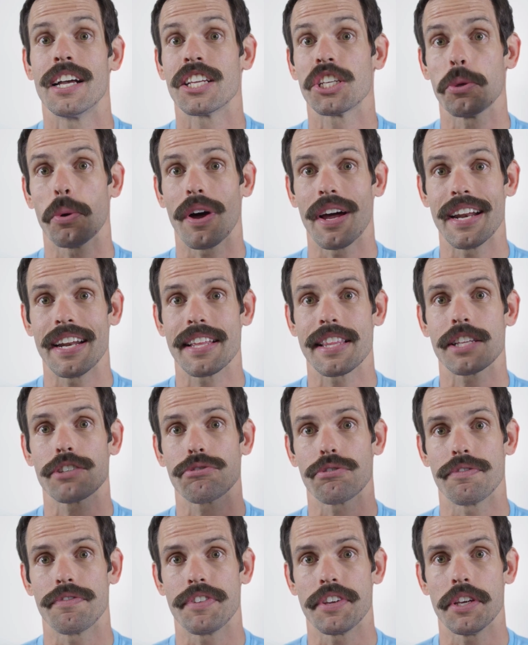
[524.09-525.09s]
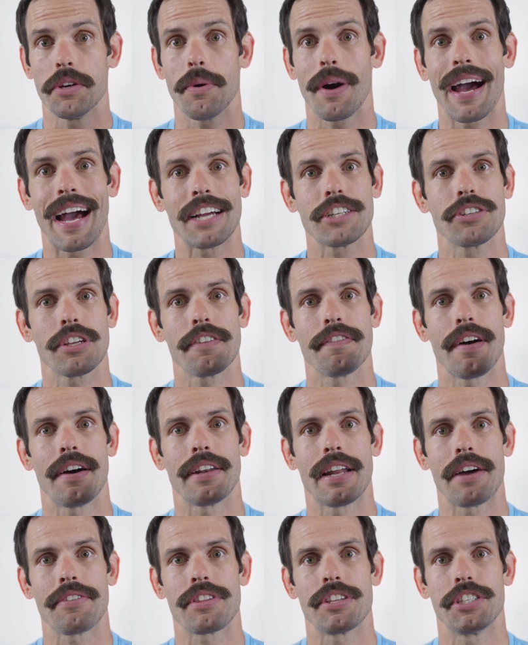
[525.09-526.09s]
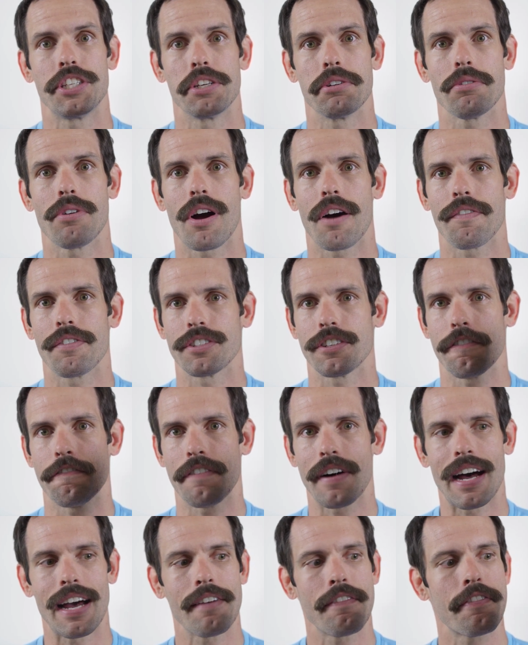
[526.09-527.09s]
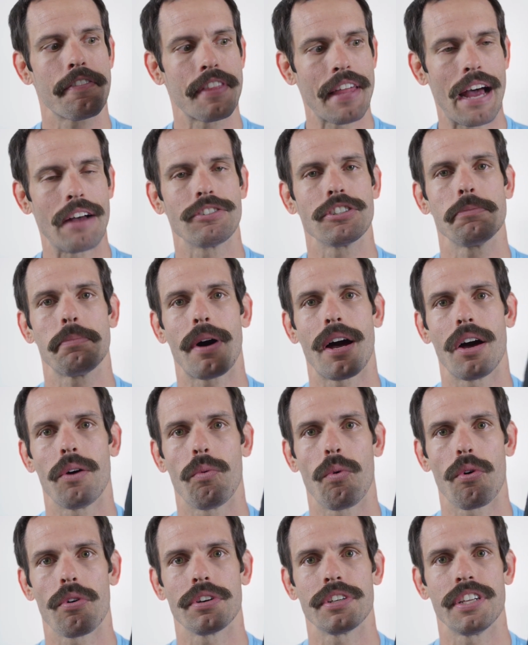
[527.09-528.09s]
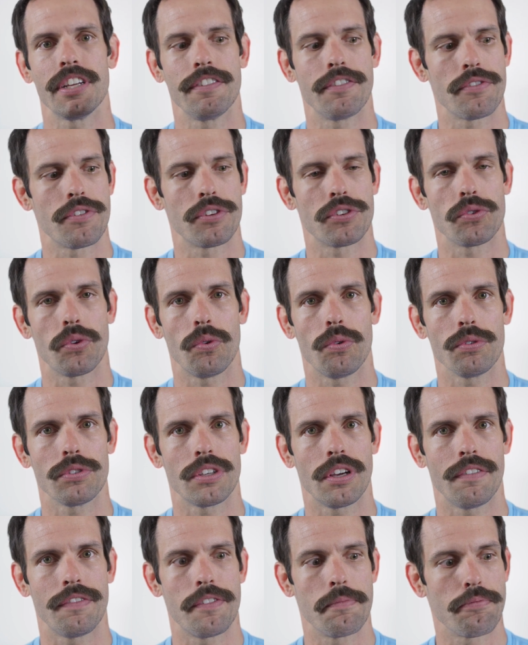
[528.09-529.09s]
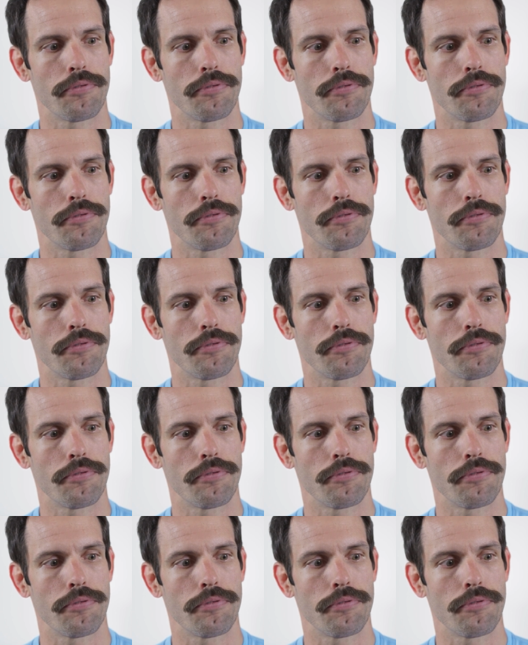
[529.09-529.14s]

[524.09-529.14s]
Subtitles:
So while editing this review, I actually found out that Xero offers a 5,000 mile warranty for the soles of the